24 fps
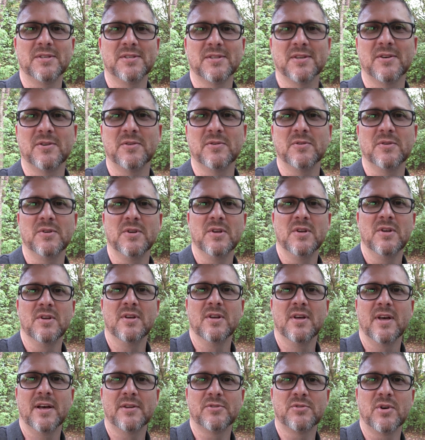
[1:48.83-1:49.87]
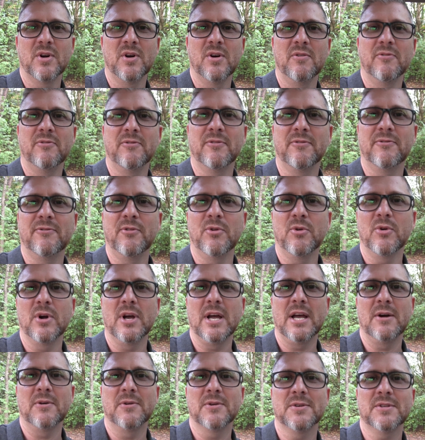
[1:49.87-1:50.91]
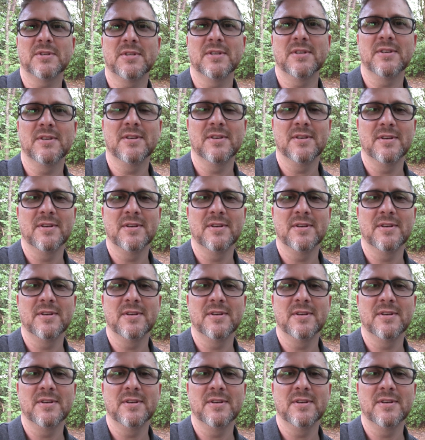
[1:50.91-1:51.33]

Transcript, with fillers: So I drove four hours